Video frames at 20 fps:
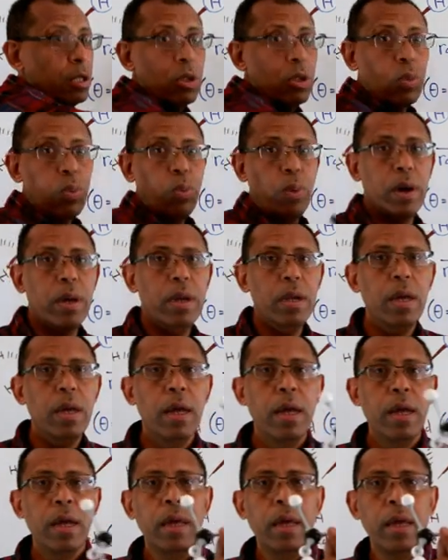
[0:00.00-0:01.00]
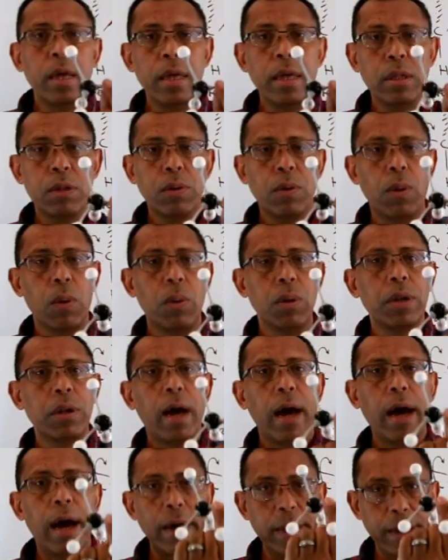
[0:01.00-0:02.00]
this one, is called
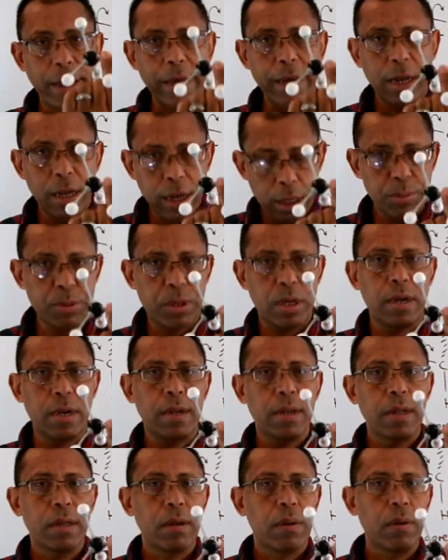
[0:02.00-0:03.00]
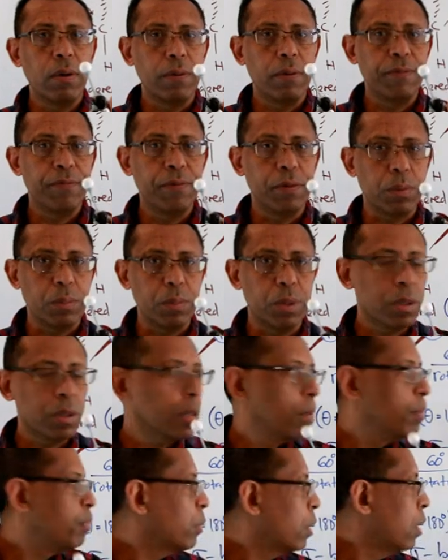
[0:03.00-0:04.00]
an eclipsed conformer.
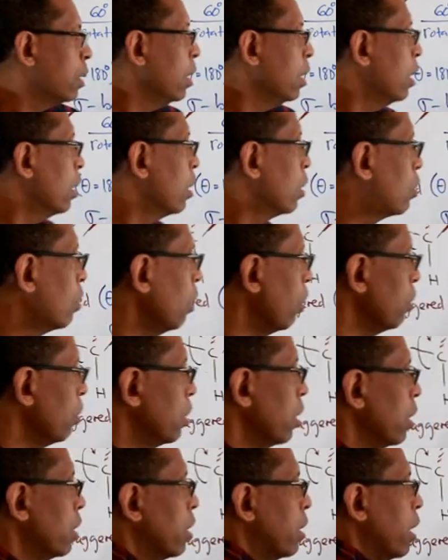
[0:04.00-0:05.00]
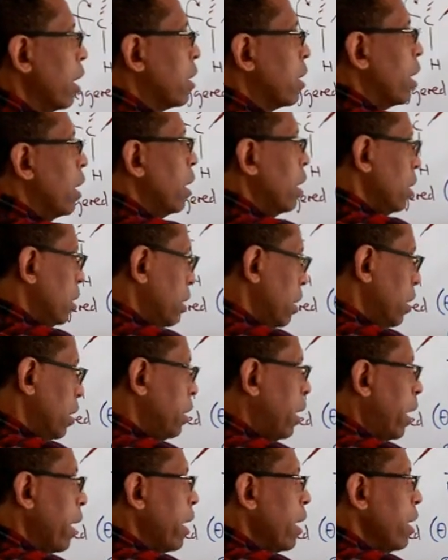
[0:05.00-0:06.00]
So the
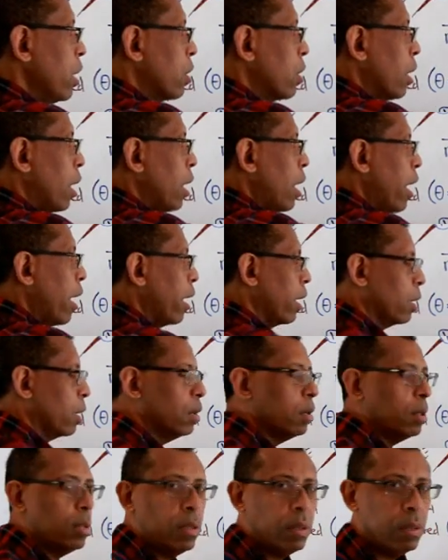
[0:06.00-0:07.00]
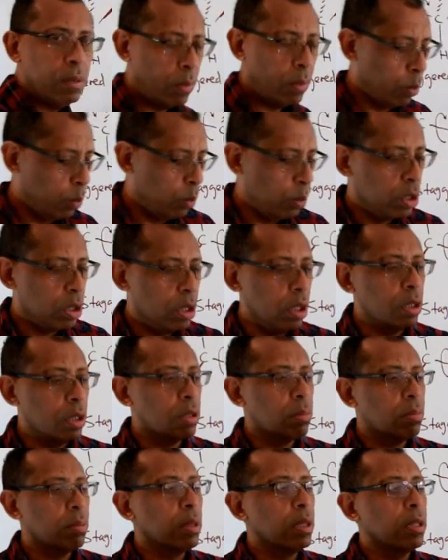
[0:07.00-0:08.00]
dihedral angle, which
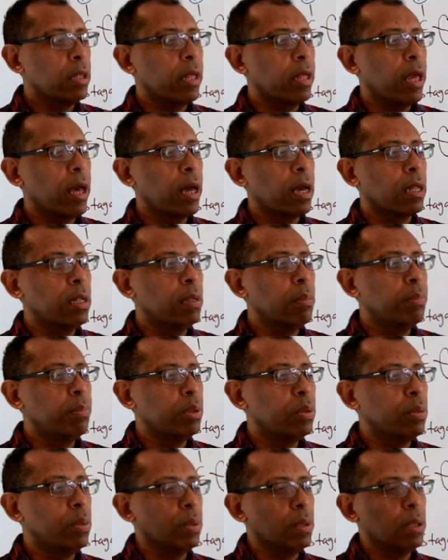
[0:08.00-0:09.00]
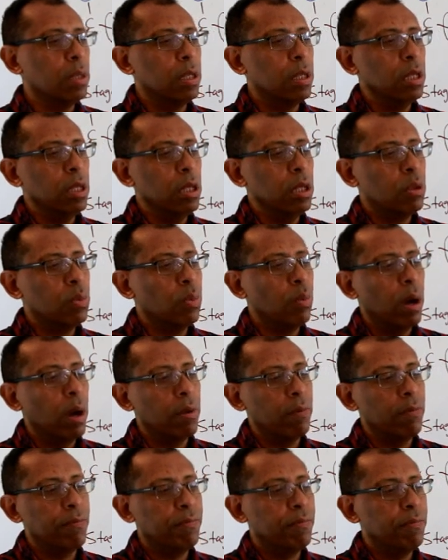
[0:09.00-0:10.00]
is the angle between each
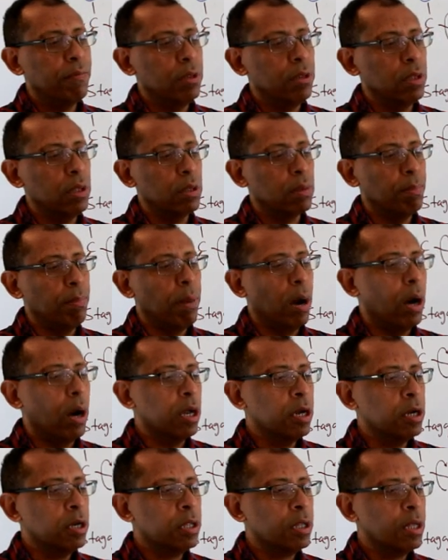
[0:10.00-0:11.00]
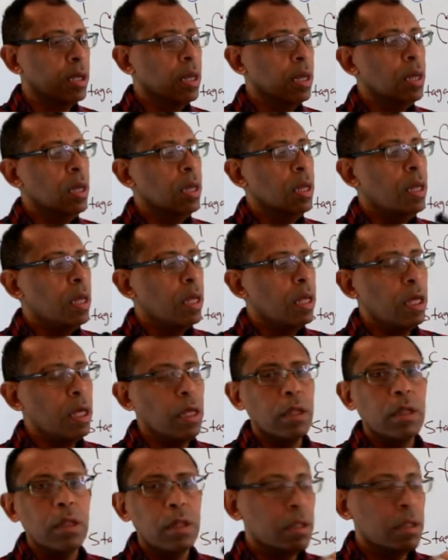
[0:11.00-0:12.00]
one of these bonds,
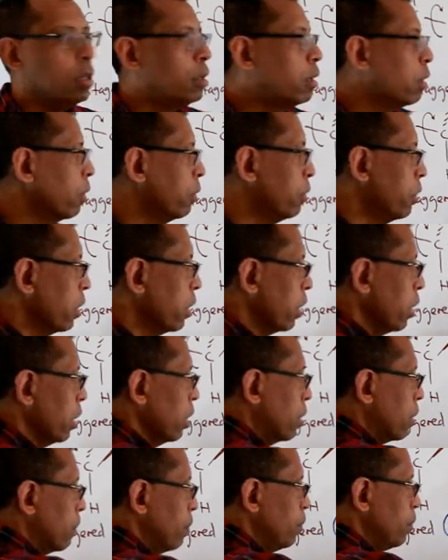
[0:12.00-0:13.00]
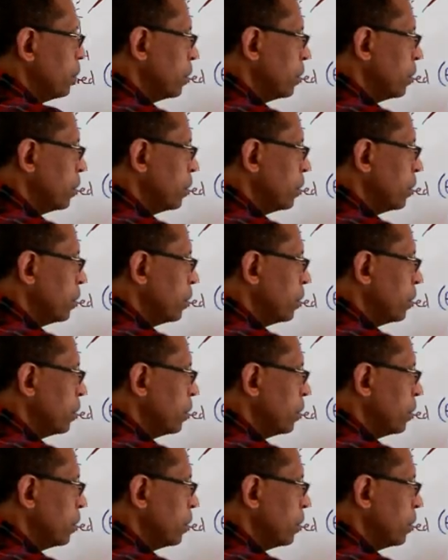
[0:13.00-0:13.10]
is 0 degrees.